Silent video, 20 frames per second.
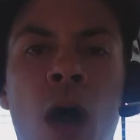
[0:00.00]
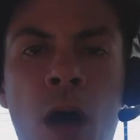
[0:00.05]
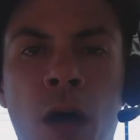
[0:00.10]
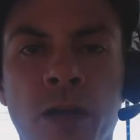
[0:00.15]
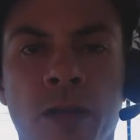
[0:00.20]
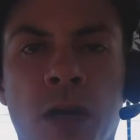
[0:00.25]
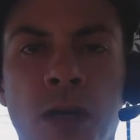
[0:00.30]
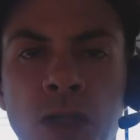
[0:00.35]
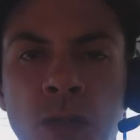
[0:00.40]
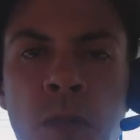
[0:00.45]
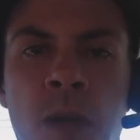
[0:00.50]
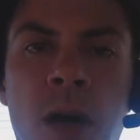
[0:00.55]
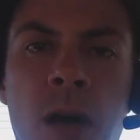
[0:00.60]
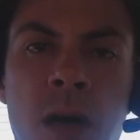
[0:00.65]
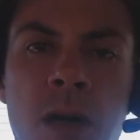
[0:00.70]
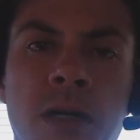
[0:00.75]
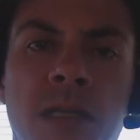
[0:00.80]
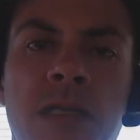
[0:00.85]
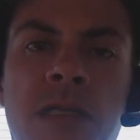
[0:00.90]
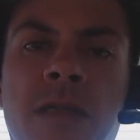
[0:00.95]
dog those
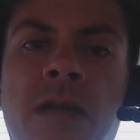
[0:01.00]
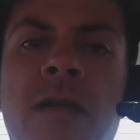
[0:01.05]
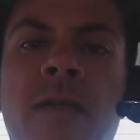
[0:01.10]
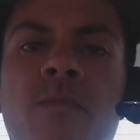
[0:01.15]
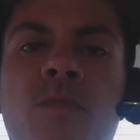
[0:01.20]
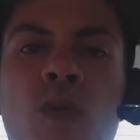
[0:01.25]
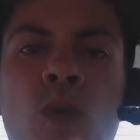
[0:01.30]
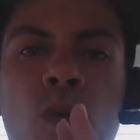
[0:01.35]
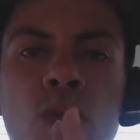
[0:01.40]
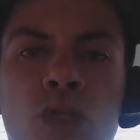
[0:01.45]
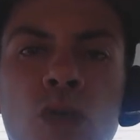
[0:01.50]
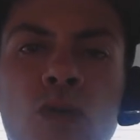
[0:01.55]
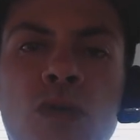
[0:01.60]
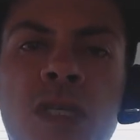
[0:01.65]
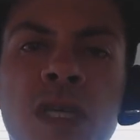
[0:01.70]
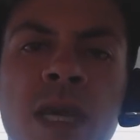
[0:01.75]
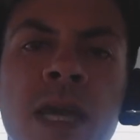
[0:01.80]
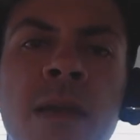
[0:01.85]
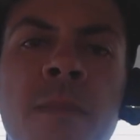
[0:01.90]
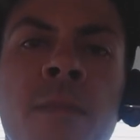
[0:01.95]
mugs. Do a
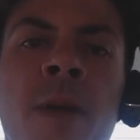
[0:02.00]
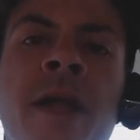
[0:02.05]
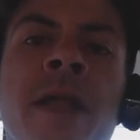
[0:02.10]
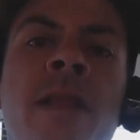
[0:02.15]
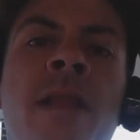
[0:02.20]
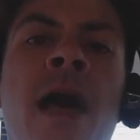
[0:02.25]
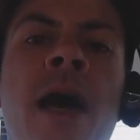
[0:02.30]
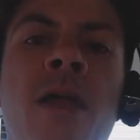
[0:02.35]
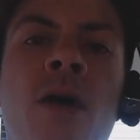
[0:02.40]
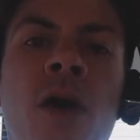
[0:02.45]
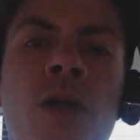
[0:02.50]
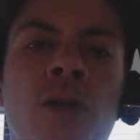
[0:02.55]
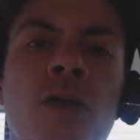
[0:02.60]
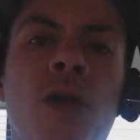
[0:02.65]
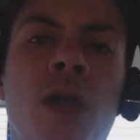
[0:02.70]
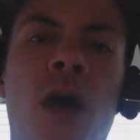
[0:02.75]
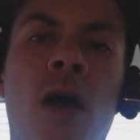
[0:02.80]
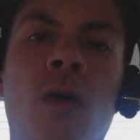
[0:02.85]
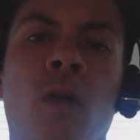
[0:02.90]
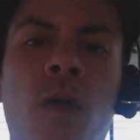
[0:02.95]
two-team moneyline
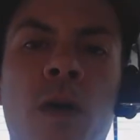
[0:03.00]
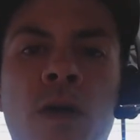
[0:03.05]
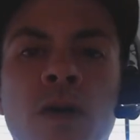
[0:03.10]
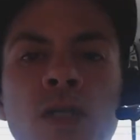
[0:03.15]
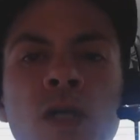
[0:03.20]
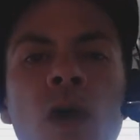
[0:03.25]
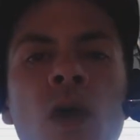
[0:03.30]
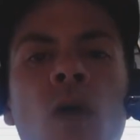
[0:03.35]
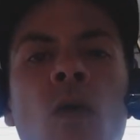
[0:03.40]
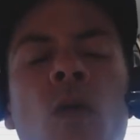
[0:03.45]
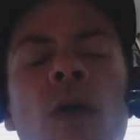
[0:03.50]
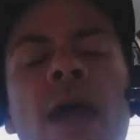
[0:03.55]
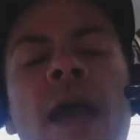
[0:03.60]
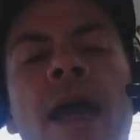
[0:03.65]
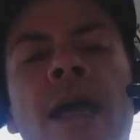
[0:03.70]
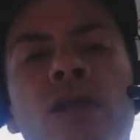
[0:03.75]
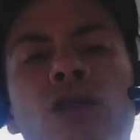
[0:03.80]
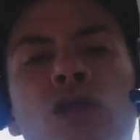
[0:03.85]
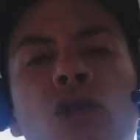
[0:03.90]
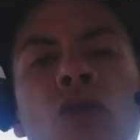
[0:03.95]
underdog winners. We
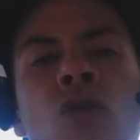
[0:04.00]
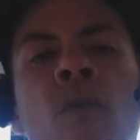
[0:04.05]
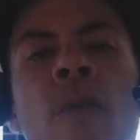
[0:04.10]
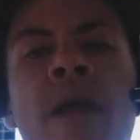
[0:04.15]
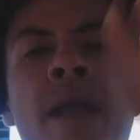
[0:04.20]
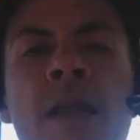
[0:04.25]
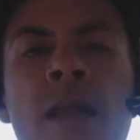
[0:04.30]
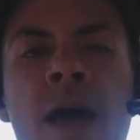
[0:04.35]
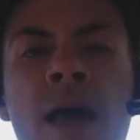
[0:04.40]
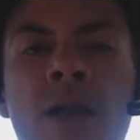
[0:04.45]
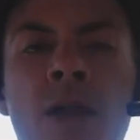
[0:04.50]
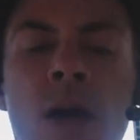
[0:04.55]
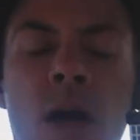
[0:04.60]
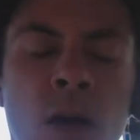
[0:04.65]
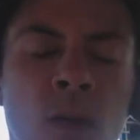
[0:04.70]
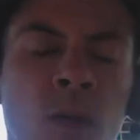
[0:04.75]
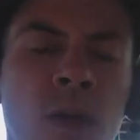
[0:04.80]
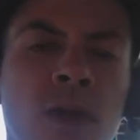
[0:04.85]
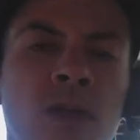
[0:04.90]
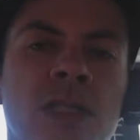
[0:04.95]
had two moneyline
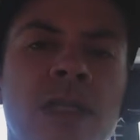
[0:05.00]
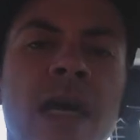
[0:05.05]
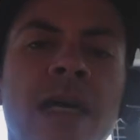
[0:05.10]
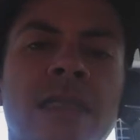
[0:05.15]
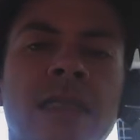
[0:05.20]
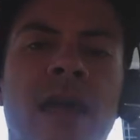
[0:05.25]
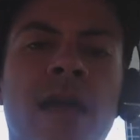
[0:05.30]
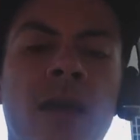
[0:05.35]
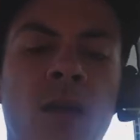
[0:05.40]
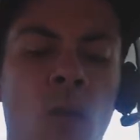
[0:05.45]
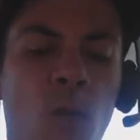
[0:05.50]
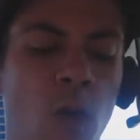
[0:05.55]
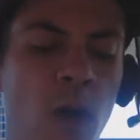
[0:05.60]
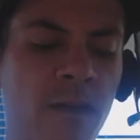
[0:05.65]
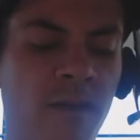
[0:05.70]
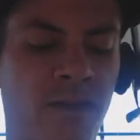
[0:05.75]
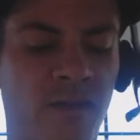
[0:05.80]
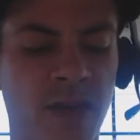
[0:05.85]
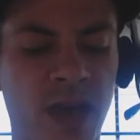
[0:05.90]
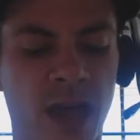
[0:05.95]
dog winners last night and
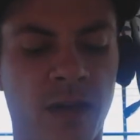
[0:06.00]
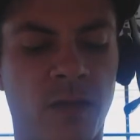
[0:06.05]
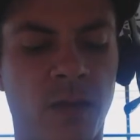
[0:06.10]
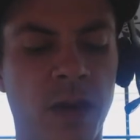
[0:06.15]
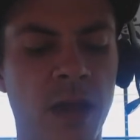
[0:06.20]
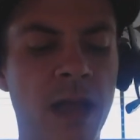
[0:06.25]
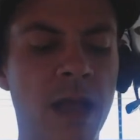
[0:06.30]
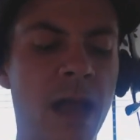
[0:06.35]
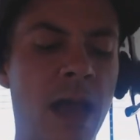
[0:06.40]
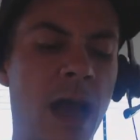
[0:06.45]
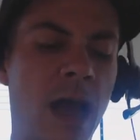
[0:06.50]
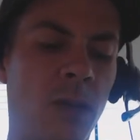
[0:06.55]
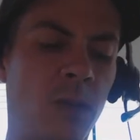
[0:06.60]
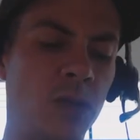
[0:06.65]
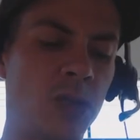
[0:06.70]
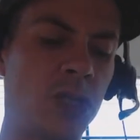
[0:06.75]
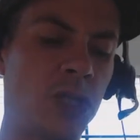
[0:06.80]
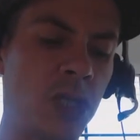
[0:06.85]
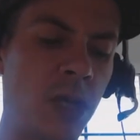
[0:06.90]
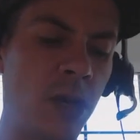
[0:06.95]
one favorite. I
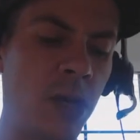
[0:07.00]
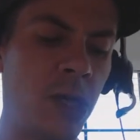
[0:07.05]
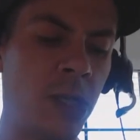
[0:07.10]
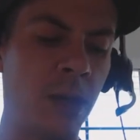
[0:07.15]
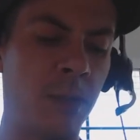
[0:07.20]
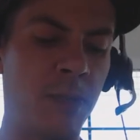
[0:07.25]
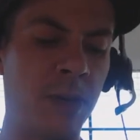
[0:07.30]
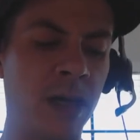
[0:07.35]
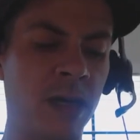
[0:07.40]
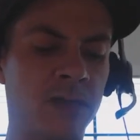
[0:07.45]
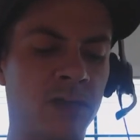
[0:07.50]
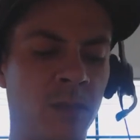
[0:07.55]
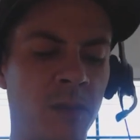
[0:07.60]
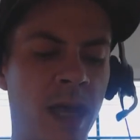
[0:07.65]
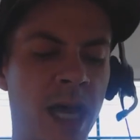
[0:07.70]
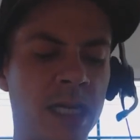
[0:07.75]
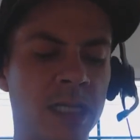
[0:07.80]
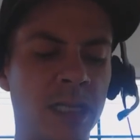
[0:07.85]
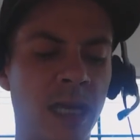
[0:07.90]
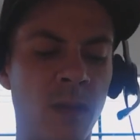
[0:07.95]
will show you the pick from
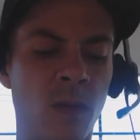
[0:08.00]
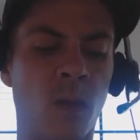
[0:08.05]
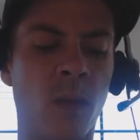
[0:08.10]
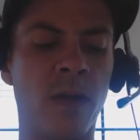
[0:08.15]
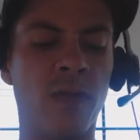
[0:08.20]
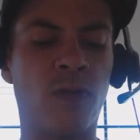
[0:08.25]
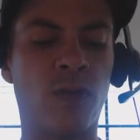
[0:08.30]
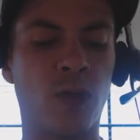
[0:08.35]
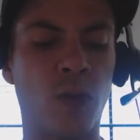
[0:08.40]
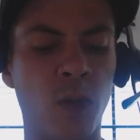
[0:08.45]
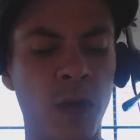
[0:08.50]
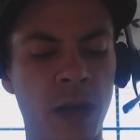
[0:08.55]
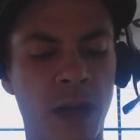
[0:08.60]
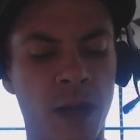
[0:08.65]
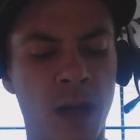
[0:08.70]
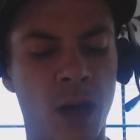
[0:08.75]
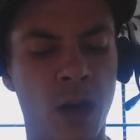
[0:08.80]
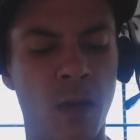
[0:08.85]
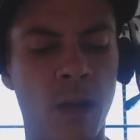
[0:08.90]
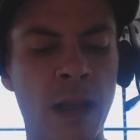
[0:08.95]
last night. We went
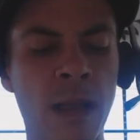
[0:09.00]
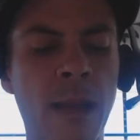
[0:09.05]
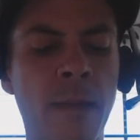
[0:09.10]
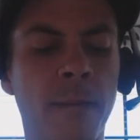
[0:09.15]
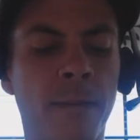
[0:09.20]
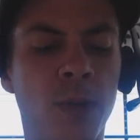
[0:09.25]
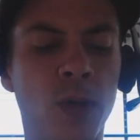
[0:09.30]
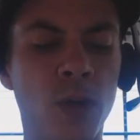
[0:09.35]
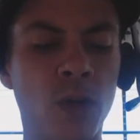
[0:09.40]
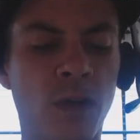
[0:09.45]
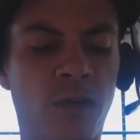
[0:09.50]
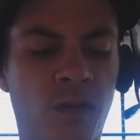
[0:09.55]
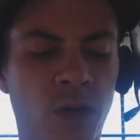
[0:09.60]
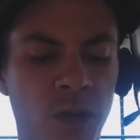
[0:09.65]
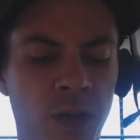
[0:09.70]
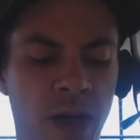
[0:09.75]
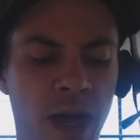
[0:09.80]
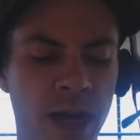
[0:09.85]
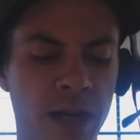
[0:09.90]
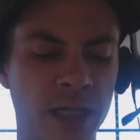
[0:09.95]
3-0.
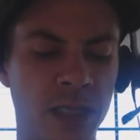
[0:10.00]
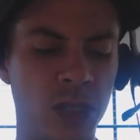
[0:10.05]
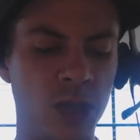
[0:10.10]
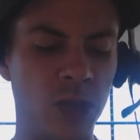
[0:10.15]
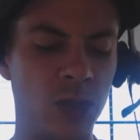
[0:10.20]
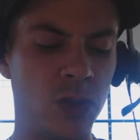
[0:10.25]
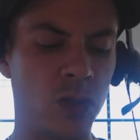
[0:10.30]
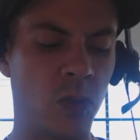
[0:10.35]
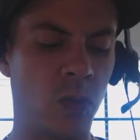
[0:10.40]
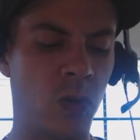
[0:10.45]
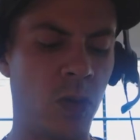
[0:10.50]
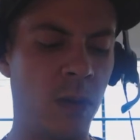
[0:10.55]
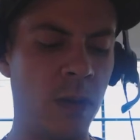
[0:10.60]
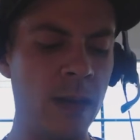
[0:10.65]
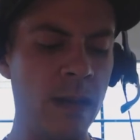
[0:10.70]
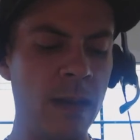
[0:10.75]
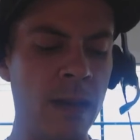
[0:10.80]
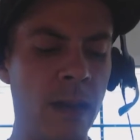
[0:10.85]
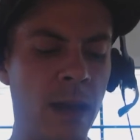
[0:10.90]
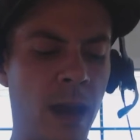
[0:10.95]
Beautiful night as
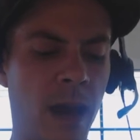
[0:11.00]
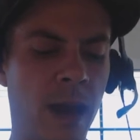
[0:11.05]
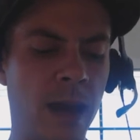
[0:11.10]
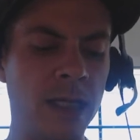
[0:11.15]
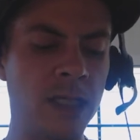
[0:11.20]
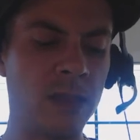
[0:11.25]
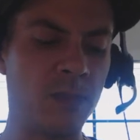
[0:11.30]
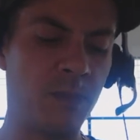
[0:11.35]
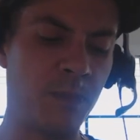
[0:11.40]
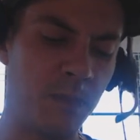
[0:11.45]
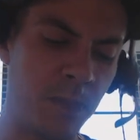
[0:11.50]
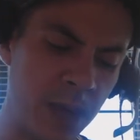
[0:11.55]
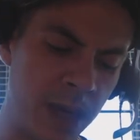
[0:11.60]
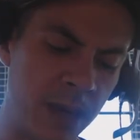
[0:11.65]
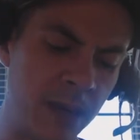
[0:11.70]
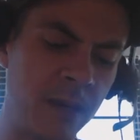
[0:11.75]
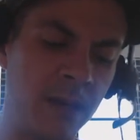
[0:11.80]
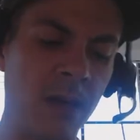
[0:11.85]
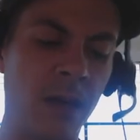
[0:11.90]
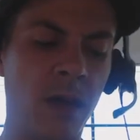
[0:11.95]
usual. It's
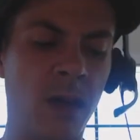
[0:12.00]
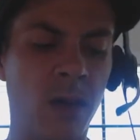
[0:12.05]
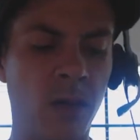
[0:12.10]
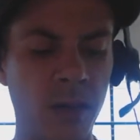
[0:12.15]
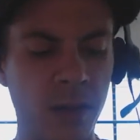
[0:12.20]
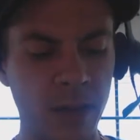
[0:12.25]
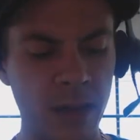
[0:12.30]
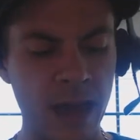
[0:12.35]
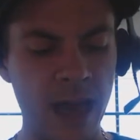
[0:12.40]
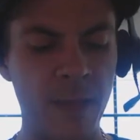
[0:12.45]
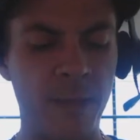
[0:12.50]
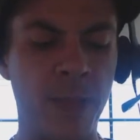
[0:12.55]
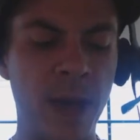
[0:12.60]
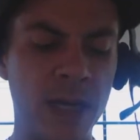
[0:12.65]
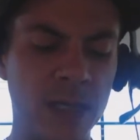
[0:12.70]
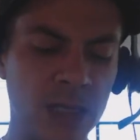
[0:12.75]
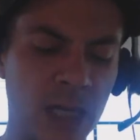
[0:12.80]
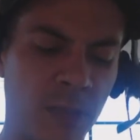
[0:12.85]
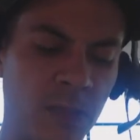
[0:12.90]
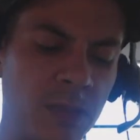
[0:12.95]
been, you know,
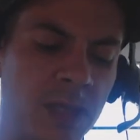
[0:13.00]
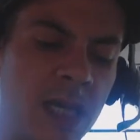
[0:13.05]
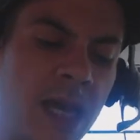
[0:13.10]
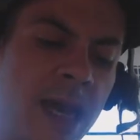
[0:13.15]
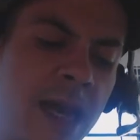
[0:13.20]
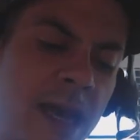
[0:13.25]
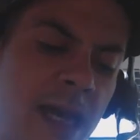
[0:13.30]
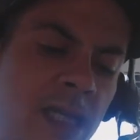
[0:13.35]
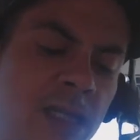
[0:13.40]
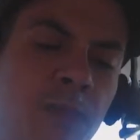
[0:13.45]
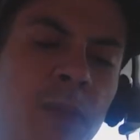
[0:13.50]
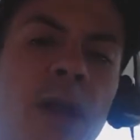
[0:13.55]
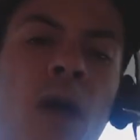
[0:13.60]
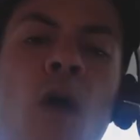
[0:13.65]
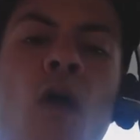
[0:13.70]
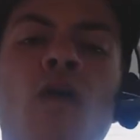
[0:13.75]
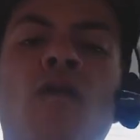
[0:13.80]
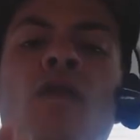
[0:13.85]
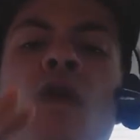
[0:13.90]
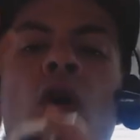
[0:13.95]
past couple days,
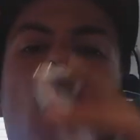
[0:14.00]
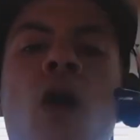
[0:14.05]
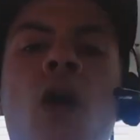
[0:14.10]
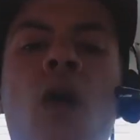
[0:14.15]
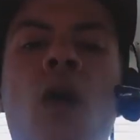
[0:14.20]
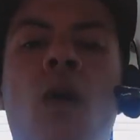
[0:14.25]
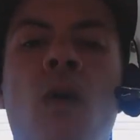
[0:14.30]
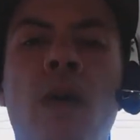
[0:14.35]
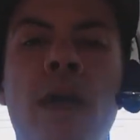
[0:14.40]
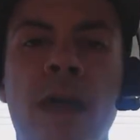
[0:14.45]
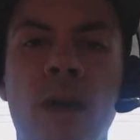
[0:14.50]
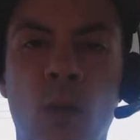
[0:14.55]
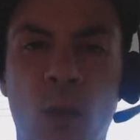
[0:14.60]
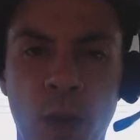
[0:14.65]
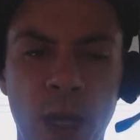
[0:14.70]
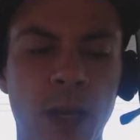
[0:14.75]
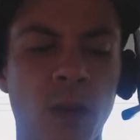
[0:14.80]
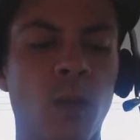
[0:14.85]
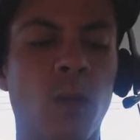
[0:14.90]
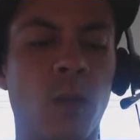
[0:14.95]
but overall,
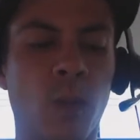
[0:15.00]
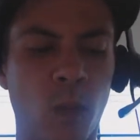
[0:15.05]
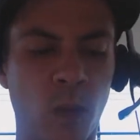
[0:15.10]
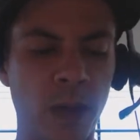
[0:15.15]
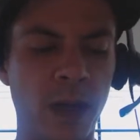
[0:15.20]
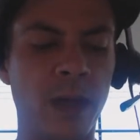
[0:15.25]
we